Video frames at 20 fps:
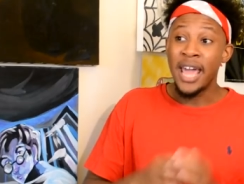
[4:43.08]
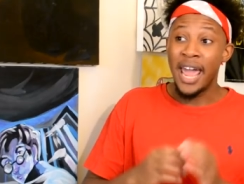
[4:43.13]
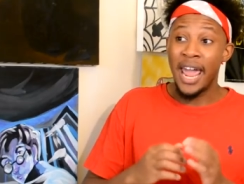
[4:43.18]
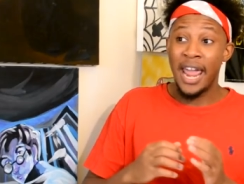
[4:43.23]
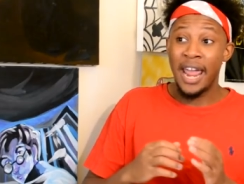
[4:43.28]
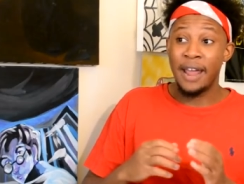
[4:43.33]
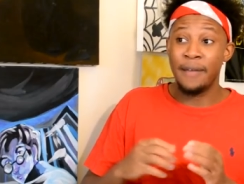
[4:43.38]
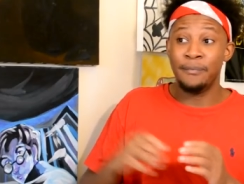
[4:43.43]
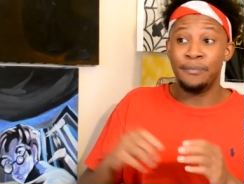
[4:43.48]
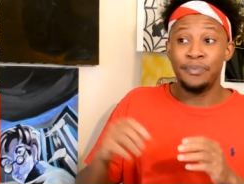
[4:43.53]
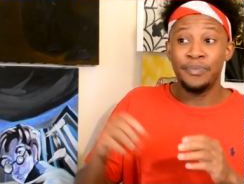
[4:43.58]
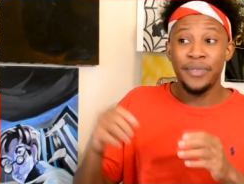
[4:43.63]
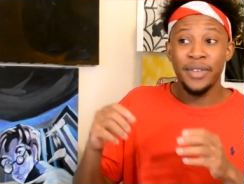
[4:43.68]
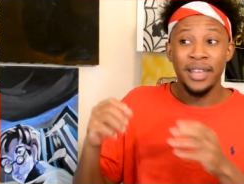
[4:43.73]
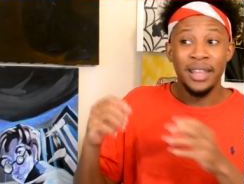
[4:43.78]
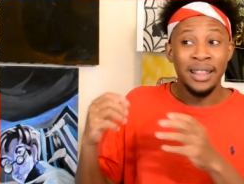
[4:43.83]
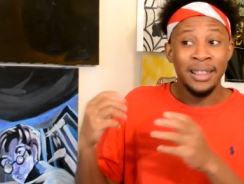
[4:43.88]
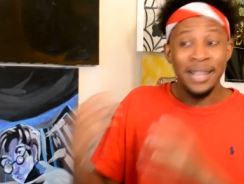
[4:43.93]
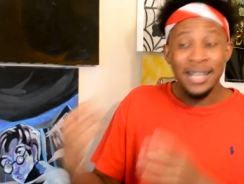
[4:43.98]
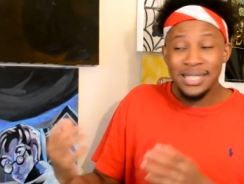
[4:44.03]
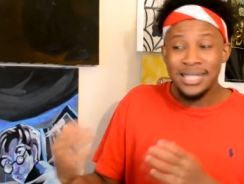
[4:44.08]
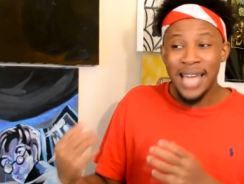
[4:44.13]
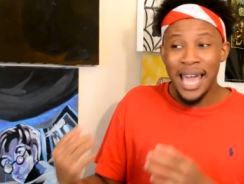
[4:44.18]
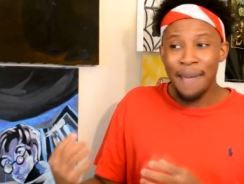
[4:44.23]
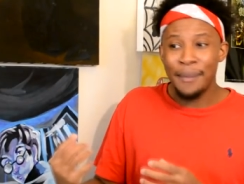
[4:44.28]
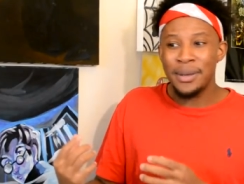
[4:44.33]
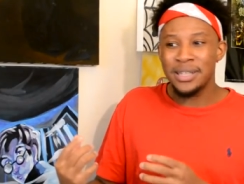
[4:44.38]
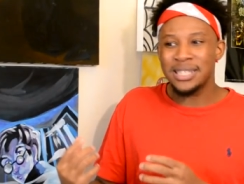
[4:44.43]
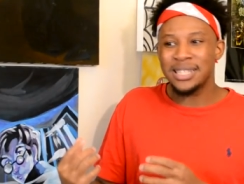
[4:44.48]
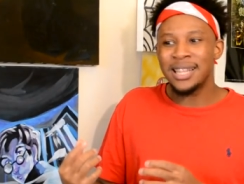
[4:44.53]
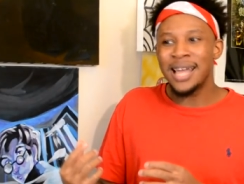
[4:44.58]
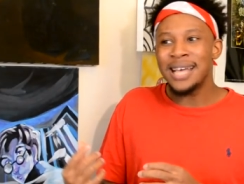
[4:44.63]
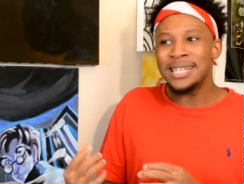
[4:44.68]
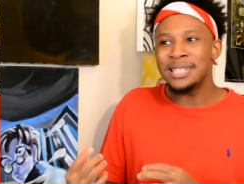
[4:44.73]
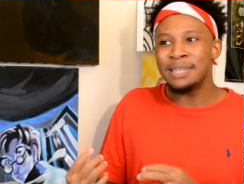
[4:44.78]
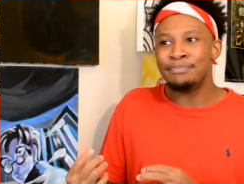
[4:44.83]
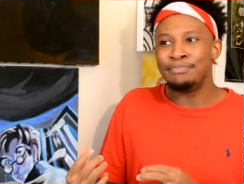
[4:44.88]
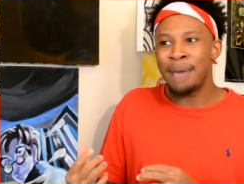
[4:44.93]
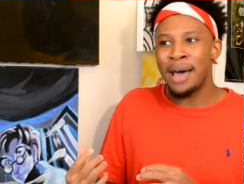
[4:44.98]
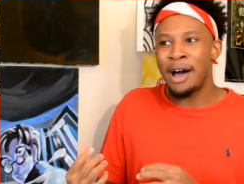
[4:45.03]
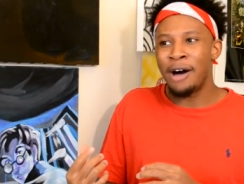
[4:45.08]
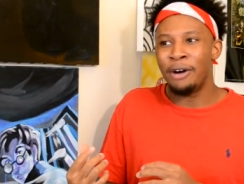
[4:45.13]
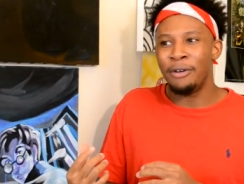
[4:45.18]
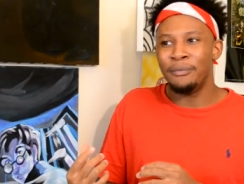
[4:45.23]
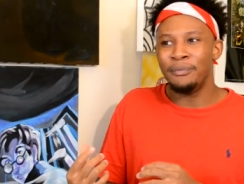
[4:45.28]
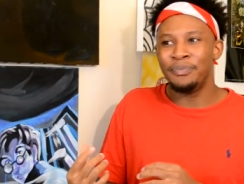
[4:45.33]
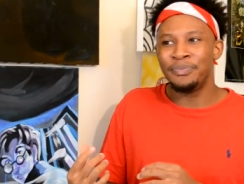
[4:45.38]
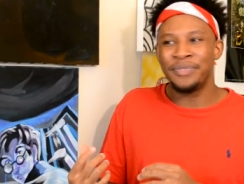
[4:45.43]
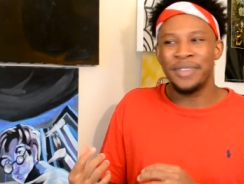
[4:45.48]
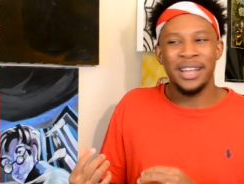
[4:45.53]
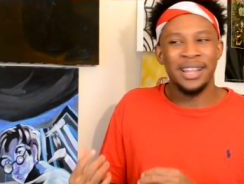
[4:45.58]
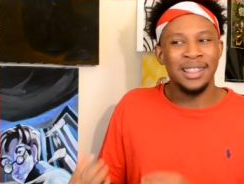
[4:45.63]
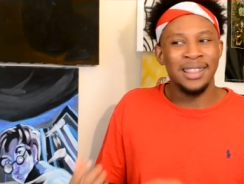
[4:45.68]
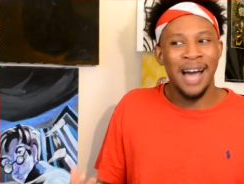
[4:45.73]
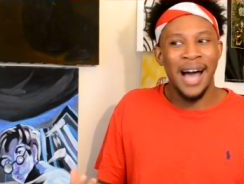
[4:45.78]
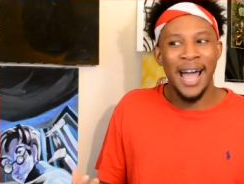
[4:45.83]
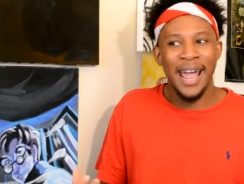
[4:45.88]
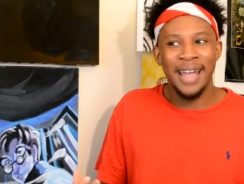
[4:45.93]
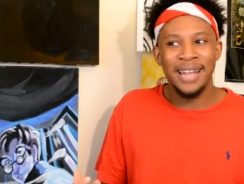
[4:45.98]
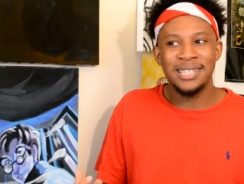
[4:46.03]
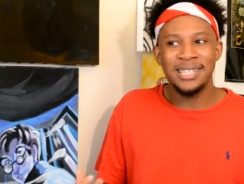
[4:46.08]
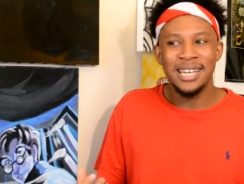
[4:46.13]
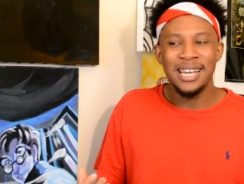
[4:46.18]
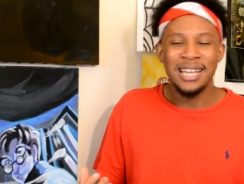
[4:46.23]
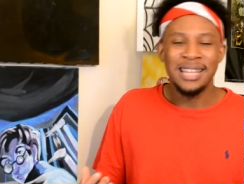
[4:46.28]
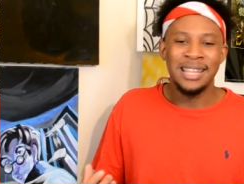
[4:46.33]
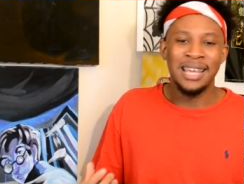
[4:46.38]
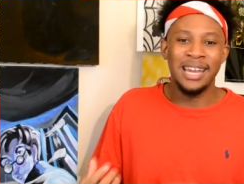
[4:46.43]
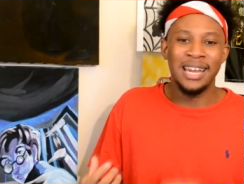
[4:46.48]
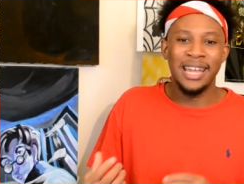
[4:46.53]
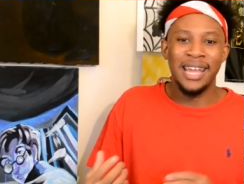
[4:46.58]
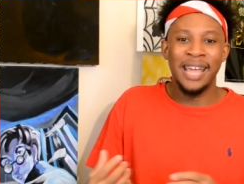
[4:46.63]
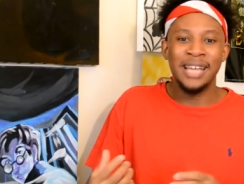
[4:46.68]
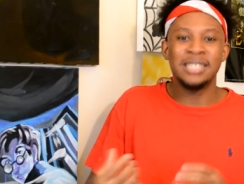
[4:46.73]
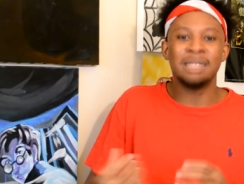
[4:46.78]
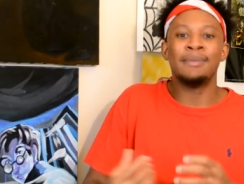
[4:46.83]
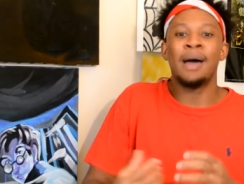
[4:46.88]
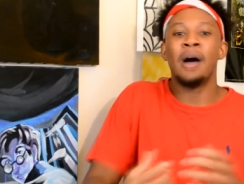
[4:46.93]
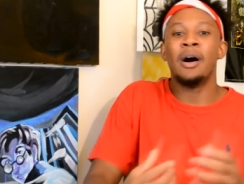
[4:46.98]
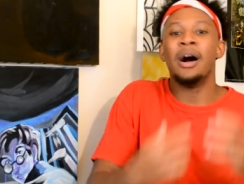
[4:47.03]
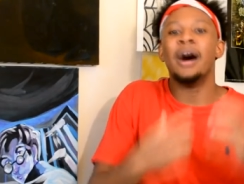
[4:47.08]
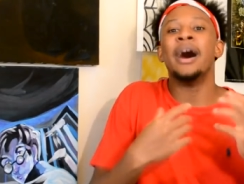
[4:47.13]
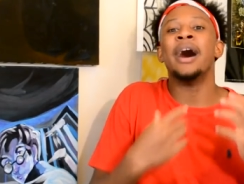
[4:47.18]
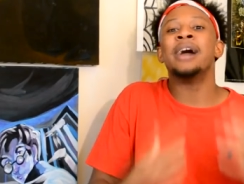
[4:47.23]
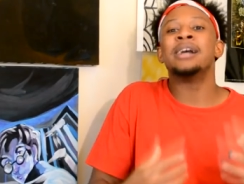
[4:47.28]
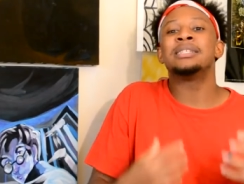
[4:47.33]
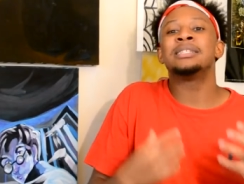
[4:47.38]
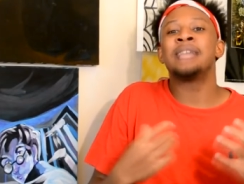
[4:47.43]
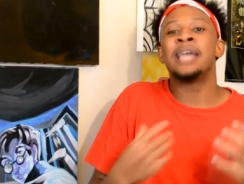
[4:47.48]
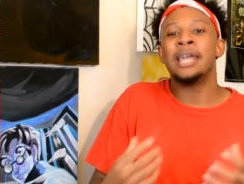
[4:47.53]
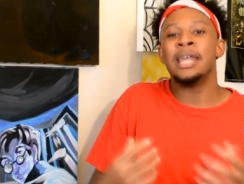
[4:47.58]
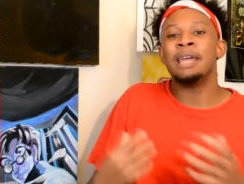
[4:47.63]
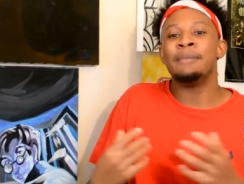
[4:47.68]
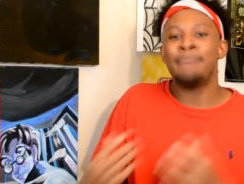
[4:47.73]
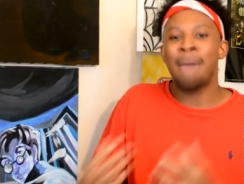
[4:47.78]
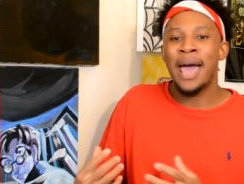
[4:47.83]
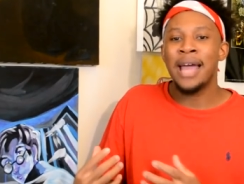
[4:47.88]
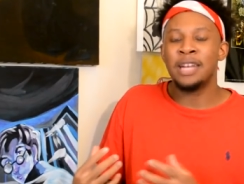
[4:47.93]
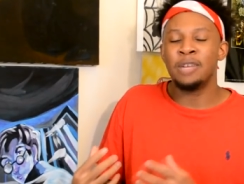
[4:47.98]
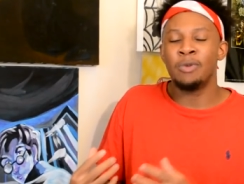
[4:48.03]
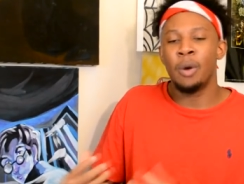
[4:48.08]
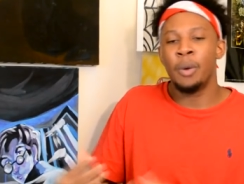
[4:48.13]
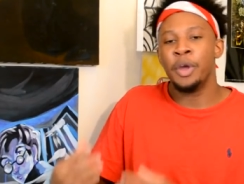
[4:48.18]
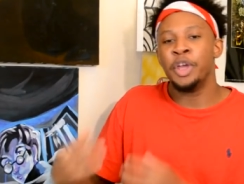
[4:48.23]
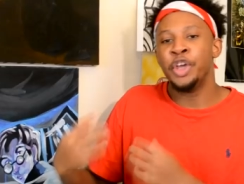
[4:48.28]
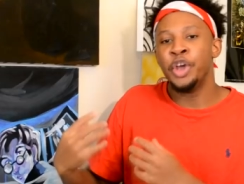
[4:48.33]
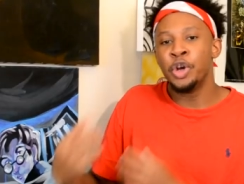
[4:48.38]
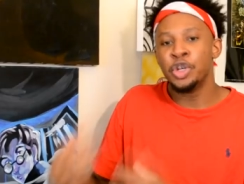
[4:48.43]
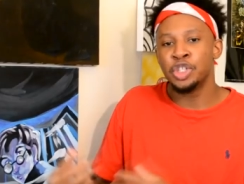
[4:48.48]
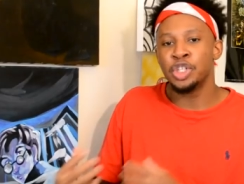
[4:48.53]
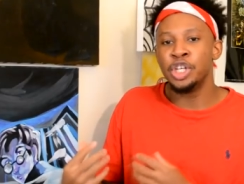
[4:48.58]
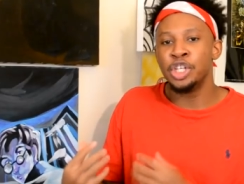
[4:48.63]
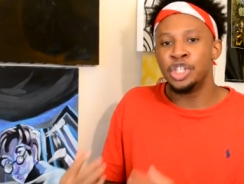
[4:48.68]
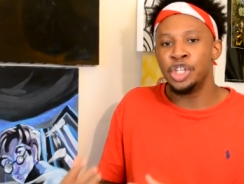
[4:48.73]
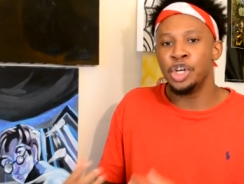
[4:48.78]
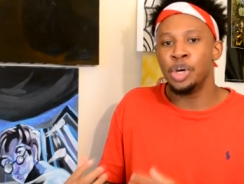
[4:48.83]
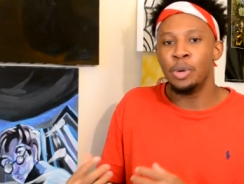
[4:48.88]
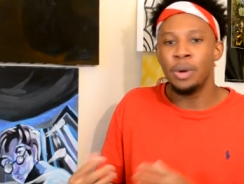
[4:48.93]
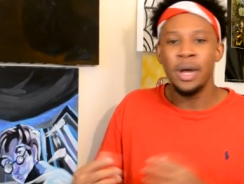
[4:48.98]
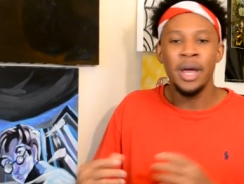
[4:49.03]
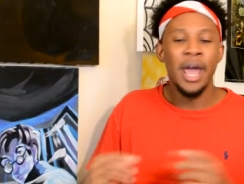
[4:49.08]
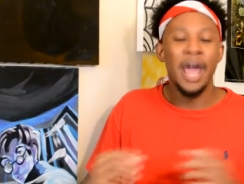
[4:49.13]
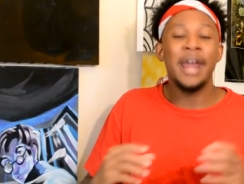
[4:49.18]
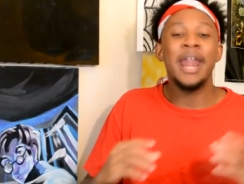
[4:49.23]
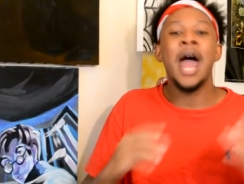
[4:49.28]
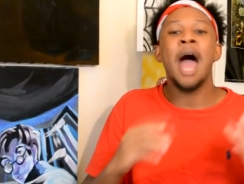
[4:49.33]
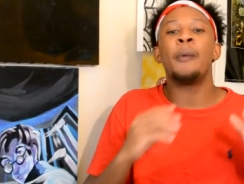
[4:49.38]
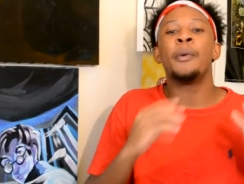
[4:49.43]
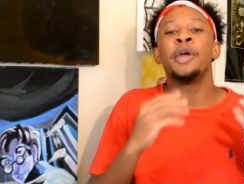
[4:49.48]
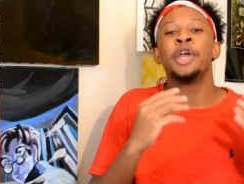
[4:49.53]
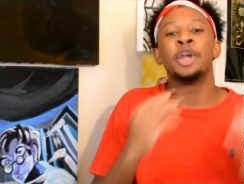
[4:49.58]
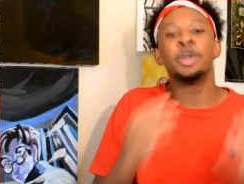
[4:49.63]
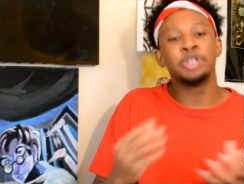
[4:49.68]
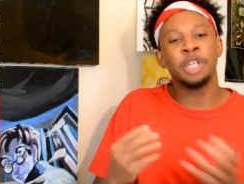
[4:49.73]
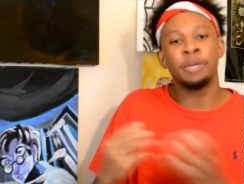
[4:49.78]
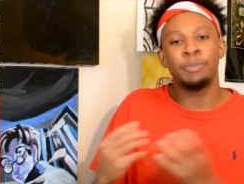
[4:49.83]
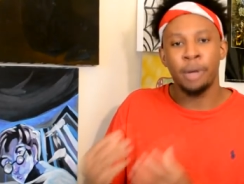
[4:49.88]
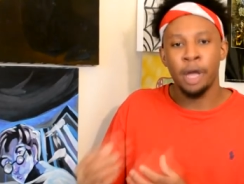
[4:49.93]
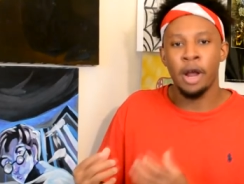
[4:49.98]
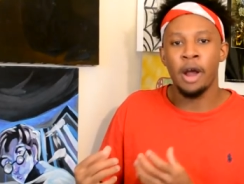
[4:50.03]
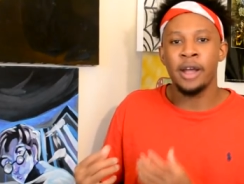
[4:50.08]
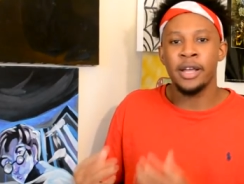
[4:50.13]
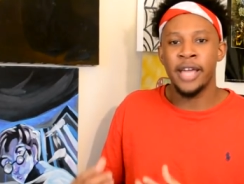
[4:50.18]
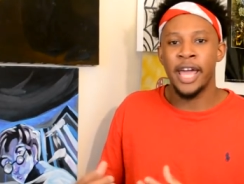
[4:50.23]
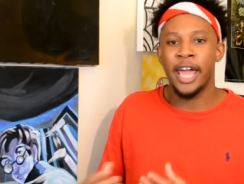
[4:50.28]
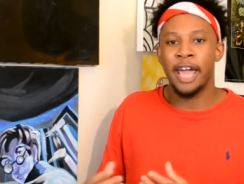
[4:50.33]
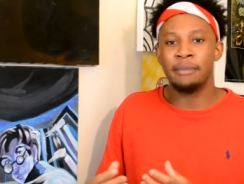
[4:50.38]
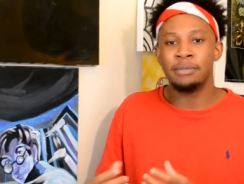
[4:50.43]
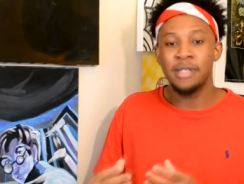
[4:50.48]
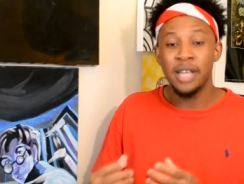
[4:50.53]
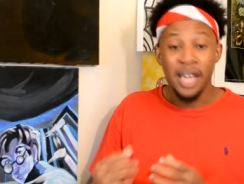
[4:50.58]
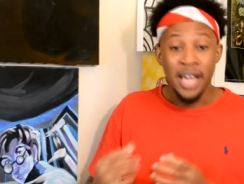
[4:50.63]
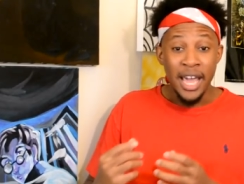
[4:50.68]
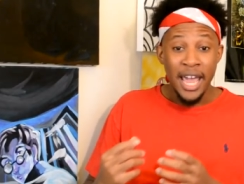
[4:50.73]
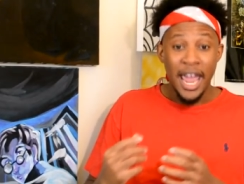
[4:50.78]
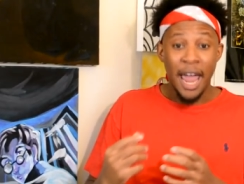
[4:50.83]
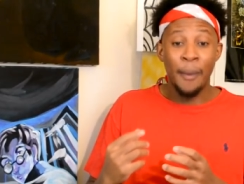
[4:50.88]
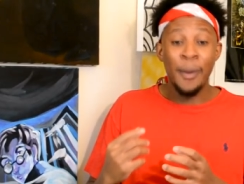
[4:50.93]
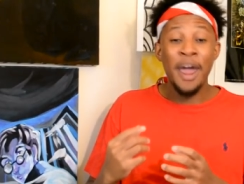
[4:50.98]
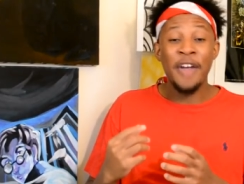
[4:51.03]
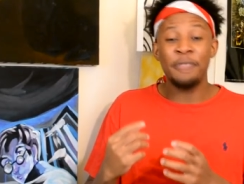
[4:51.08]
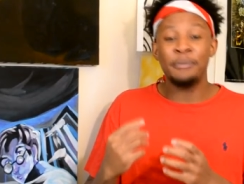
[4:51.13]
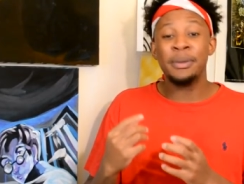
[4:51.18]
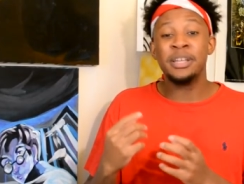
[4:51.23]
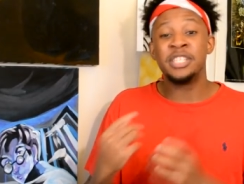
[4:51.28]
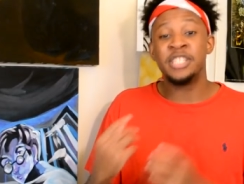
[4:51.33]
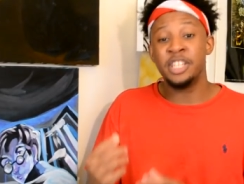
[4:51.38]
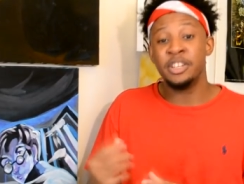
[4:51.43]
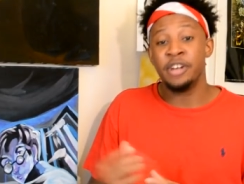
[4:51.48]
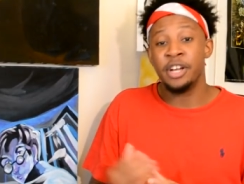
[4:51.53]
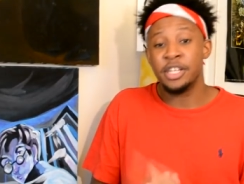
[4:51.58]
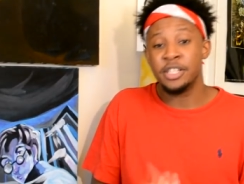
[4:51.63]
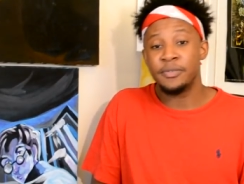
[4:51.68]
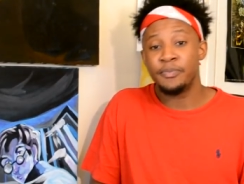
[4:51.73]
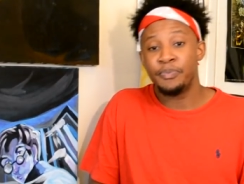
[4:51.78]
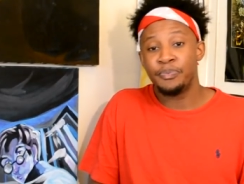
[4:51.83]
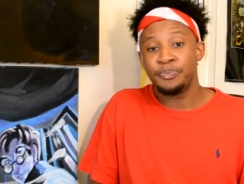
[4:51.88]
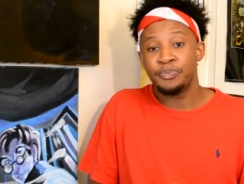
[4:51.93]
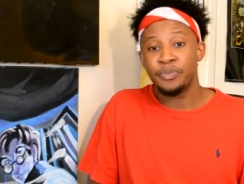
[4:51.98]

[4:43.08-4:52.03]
And this game is less about the Lions than it is about us getting back to what we usually do and how we usually play our games. And we have to be serious.